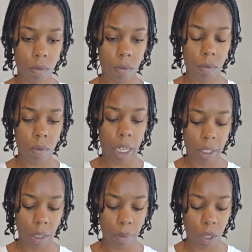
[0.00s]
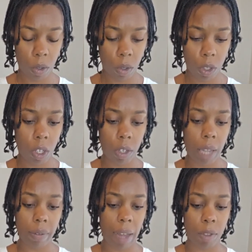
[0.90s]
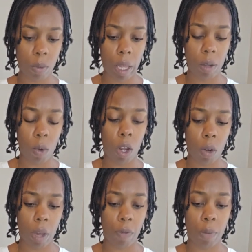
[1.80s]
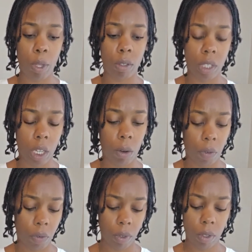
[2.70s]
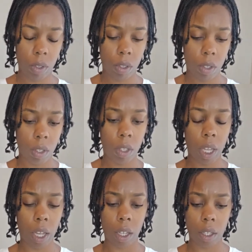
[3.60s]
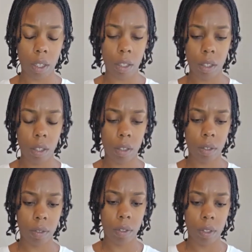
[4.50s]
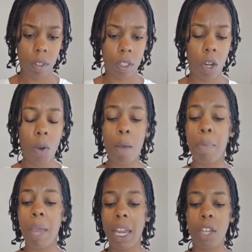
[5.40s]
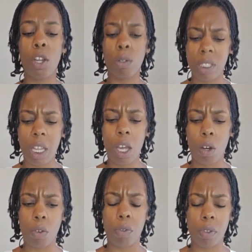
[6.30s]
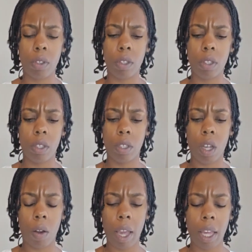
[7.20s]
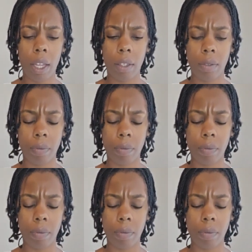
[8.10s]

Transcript: That's something you don't never have to walk away from yourself. Yeah. Don't abandon yourself. Okay?